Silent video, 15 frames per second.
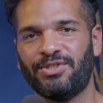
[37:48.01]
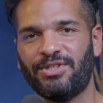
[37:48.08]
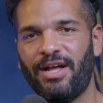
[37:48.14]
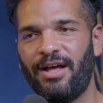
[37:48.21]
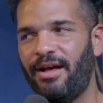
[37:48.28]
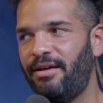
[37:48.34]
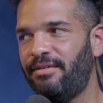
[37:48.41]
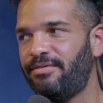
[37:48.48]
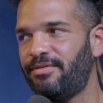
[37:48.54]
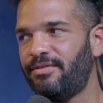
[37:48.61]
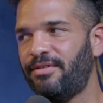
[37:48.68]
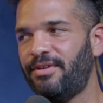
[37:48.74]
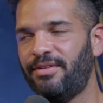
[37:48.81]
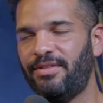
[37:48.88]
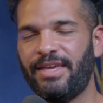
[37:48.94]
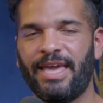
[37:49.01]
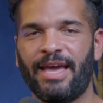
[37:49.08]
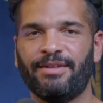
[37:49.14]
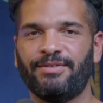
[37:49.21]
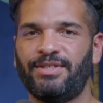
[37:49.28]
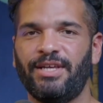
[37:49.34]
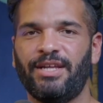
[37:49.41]
They can't find me. They
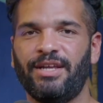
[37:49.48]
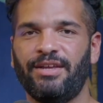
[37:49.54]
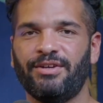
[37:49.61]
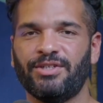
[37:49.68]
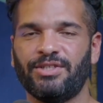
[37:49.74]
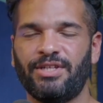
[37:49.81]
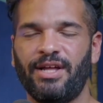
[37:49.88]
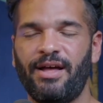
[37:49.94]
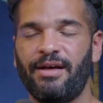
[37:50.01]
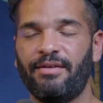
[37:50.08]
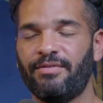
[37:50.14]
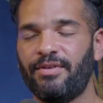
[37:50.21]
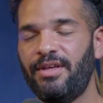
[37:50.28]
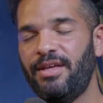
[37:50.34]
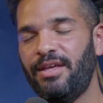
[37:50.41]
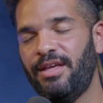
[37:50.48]
can't see any of your stuff.